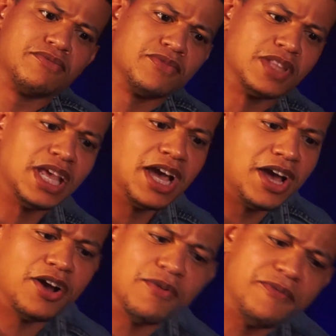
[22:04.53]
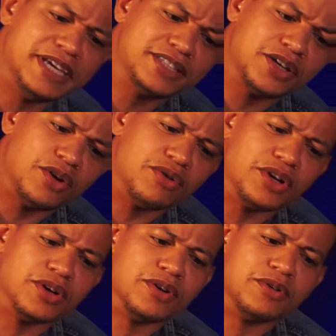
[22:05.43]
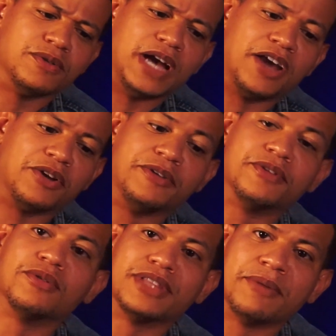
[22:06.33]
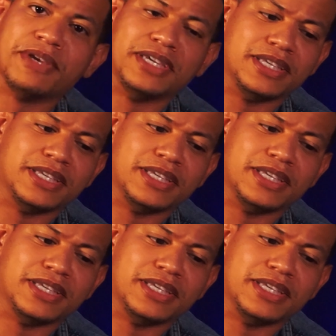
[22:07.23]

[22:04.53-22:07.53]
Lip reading: Visco girl. I don't even know what that means.